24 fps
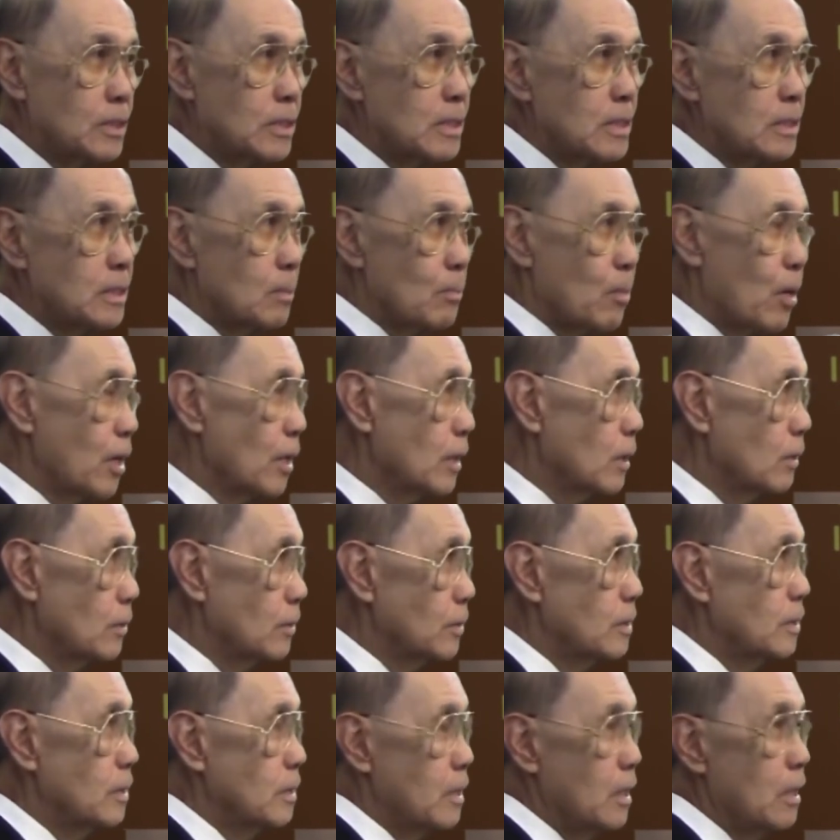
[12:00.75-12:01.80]
know, I've seen some
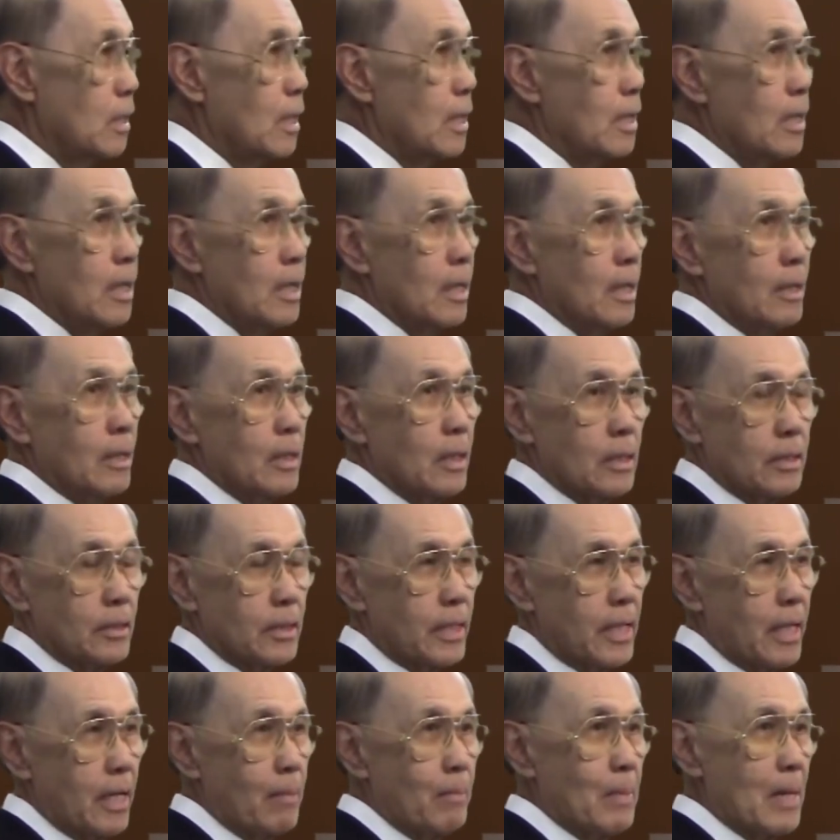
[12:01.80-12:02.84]
articles that said,
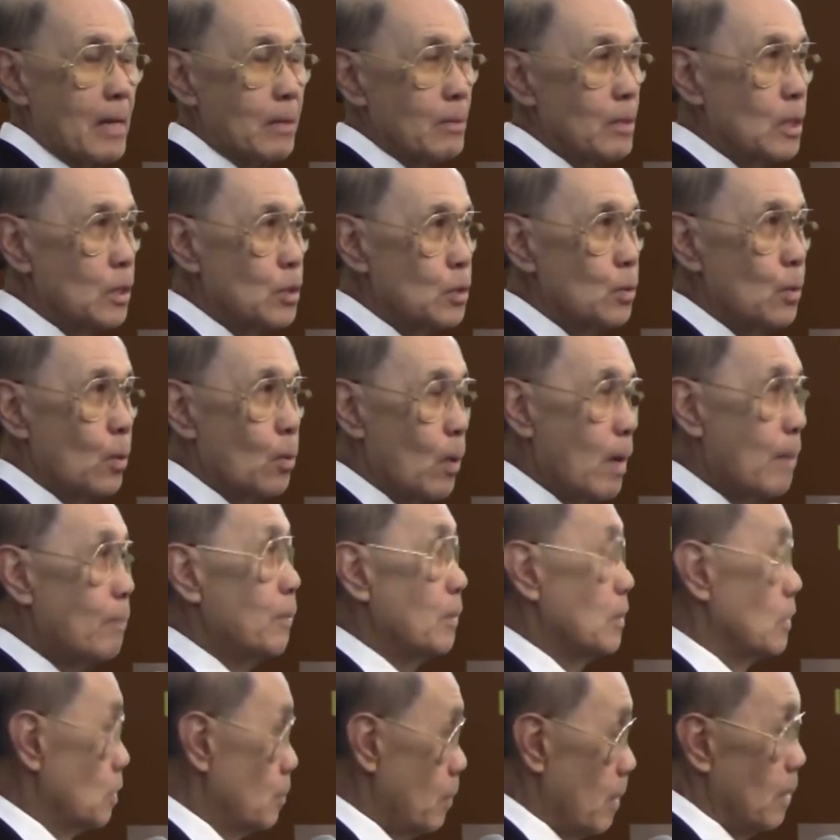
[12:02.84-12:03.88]
it's, can I mount into a
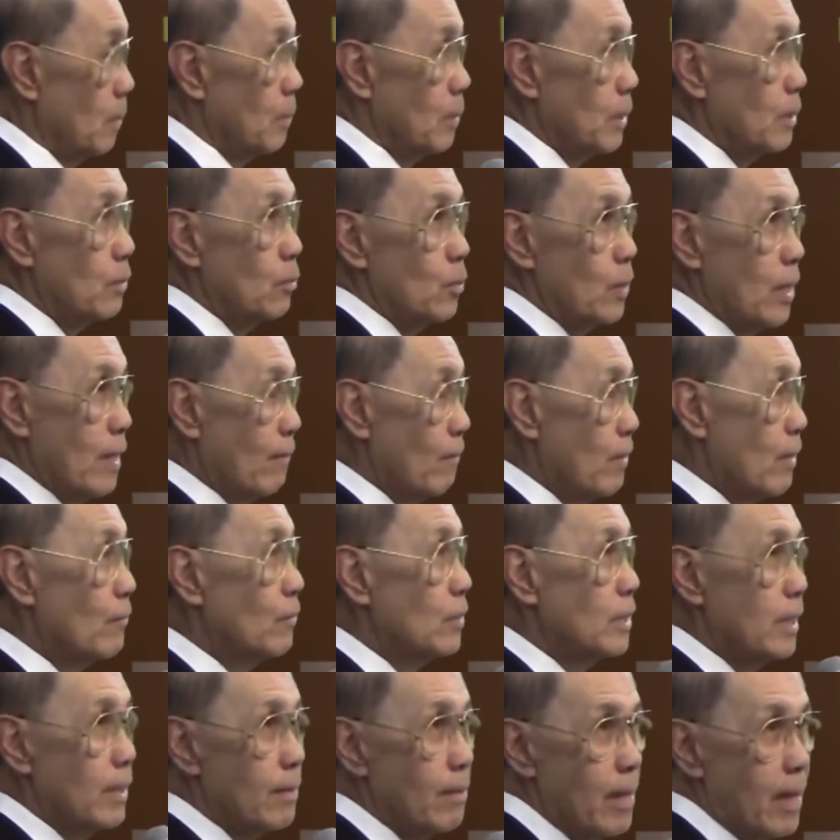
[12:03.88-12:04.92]
weapon? It's probably, we have
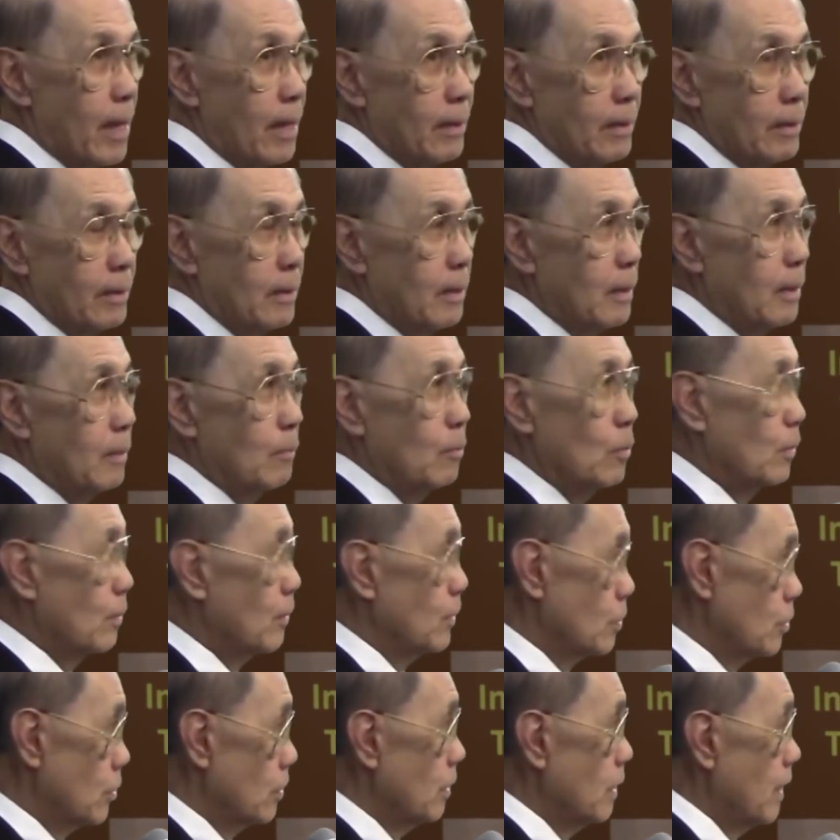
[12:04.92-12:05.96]
never done that, but
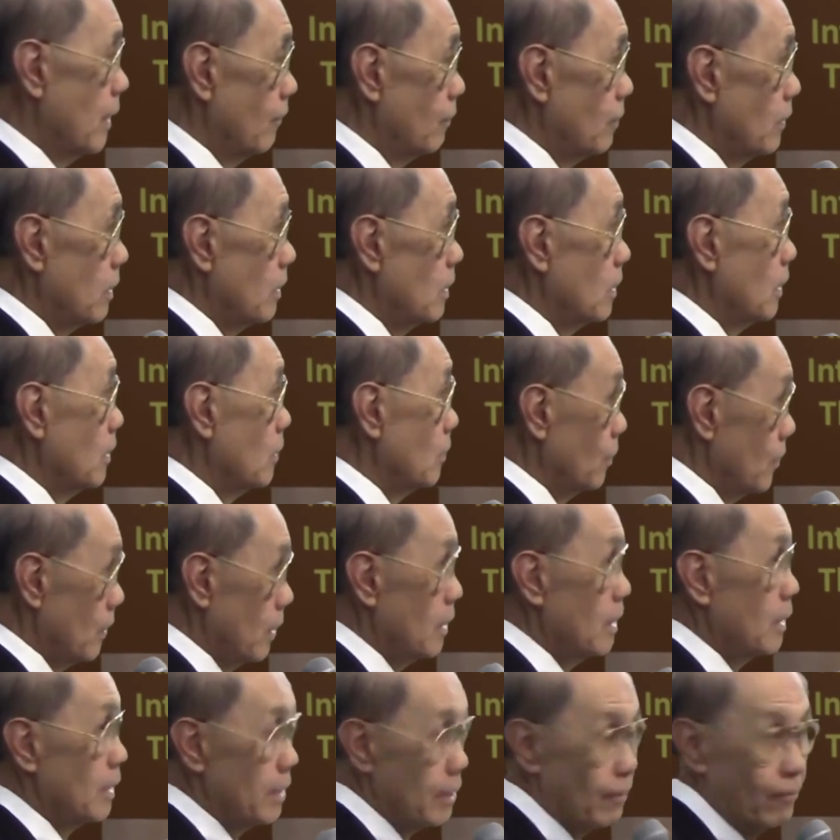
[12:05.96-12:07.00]
we certainly have done it in,
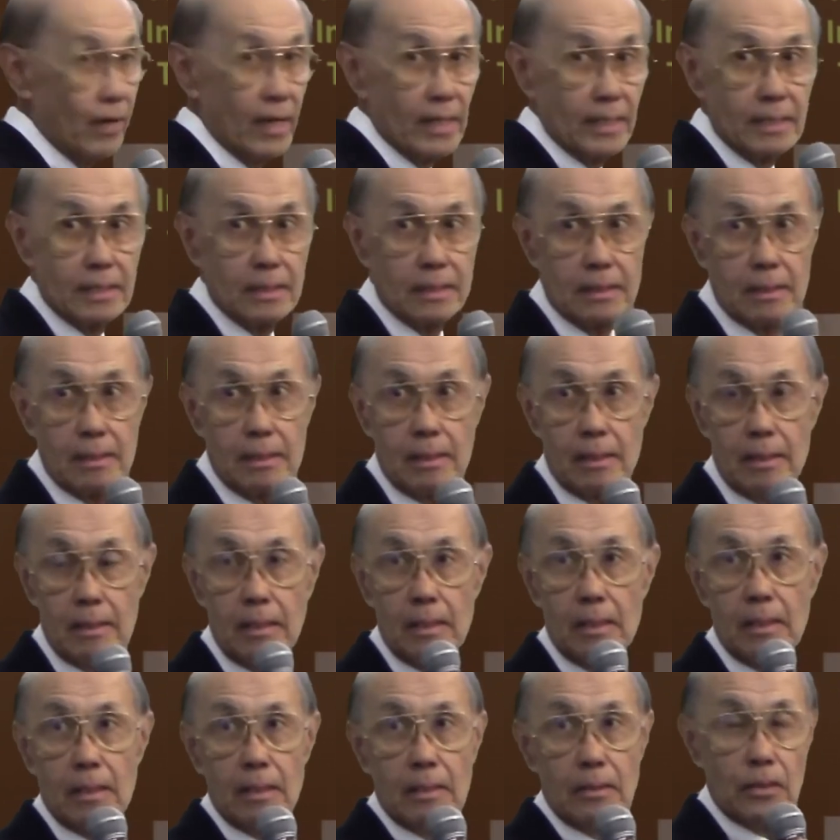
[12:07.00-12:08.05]
in a device.
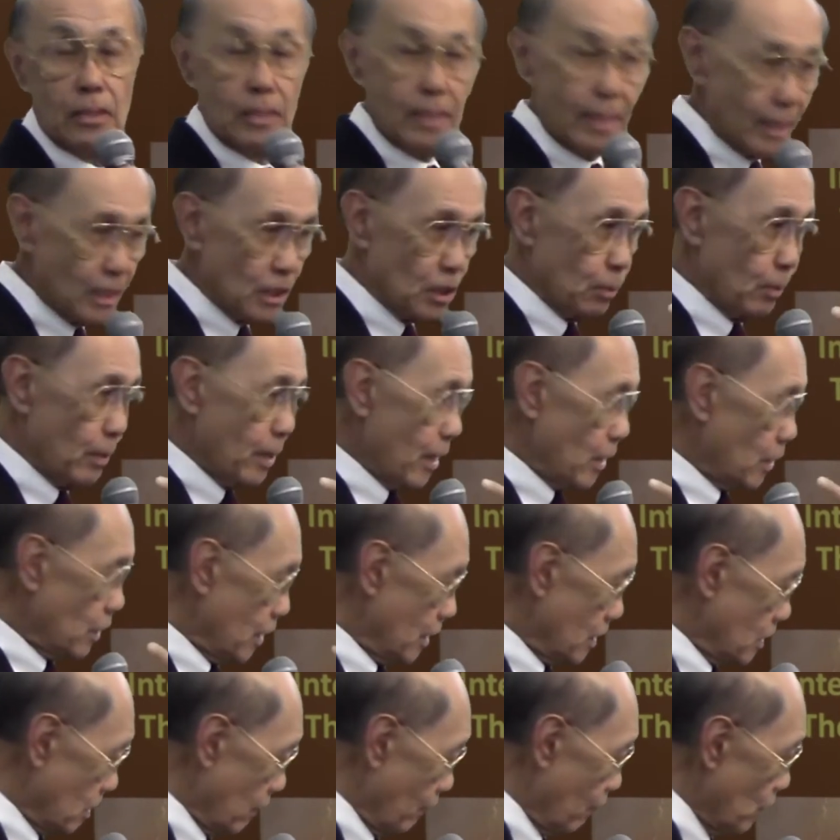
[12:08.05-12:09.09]
The next one I
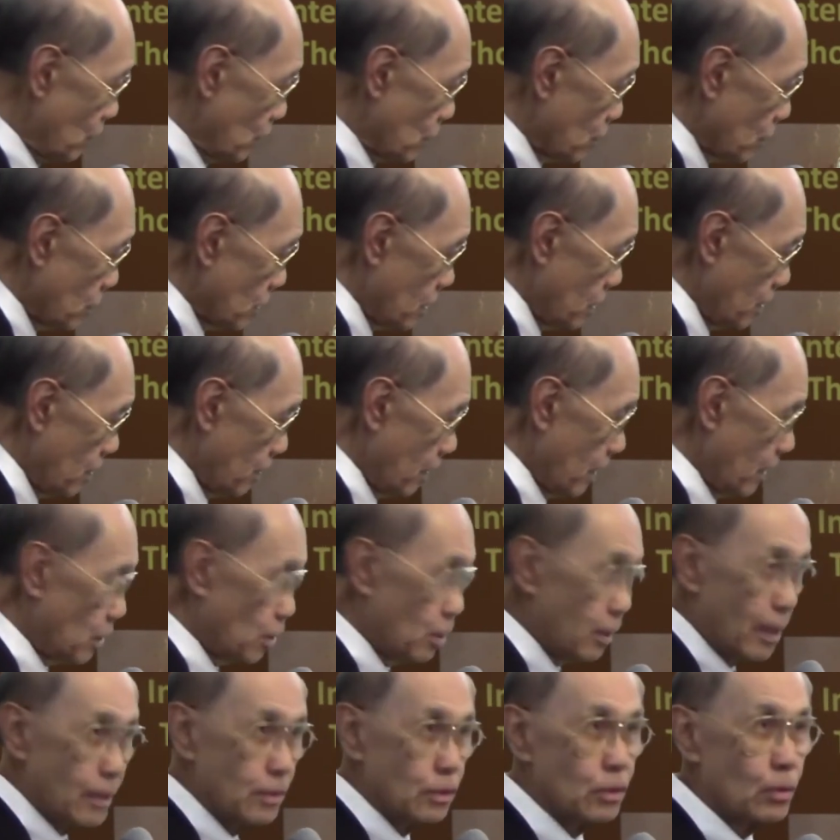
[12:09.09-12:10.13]
think is of interest here. I
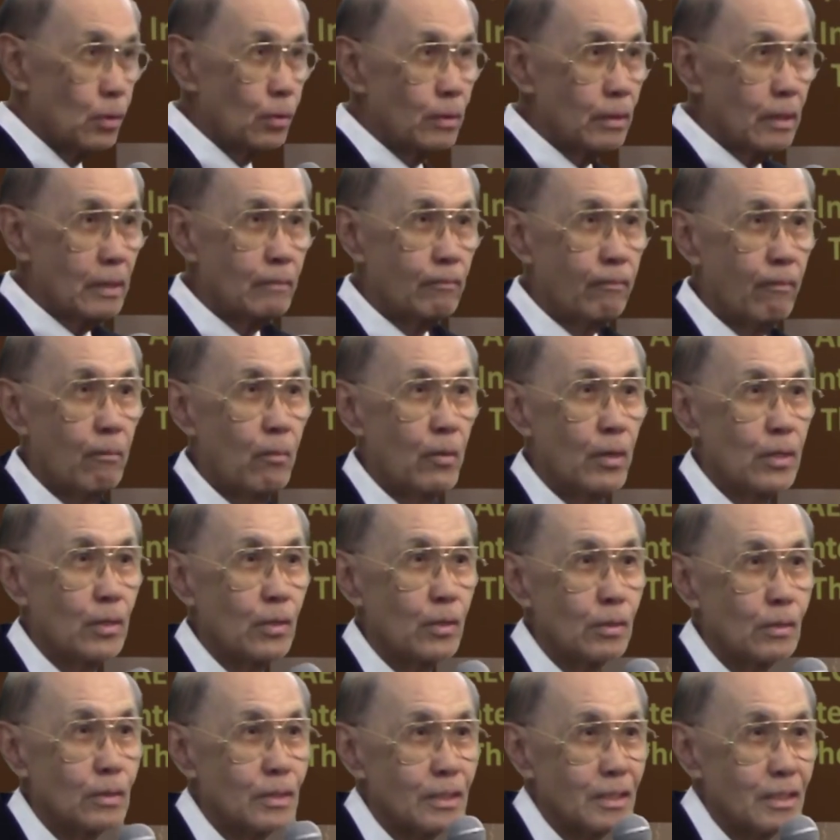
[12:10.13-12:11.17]
think I stole that from one of
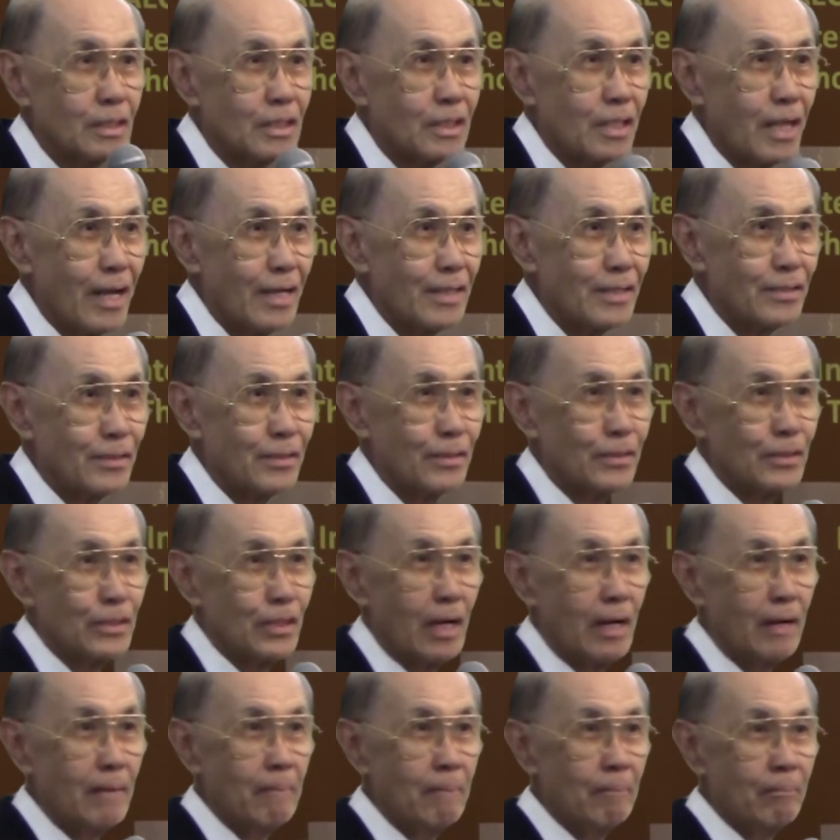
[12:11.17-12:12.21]
your slides here,
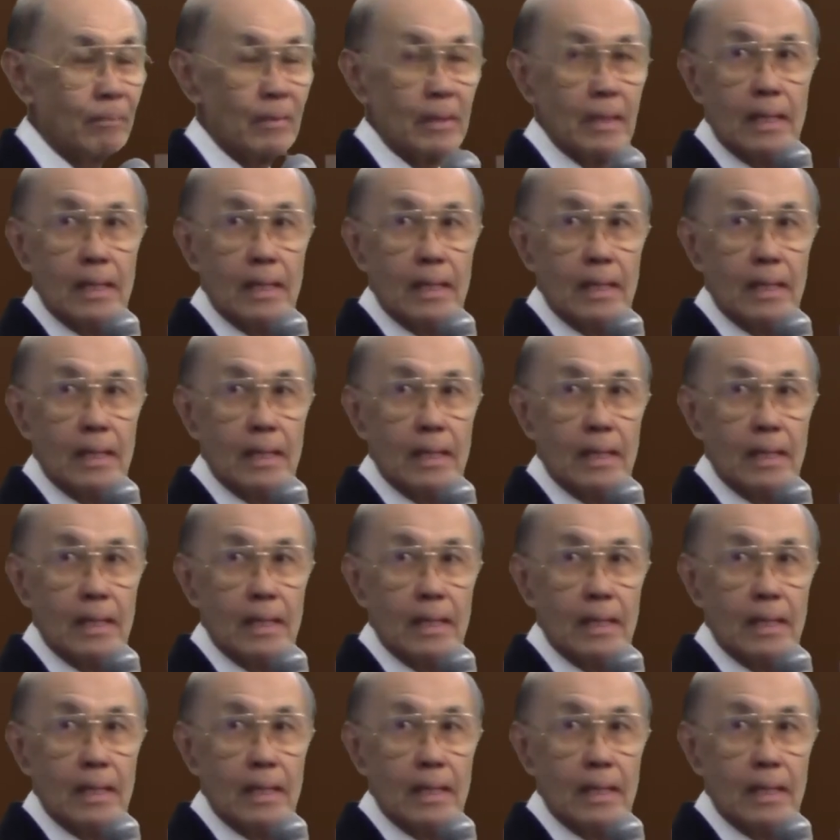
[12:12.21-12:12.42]
John.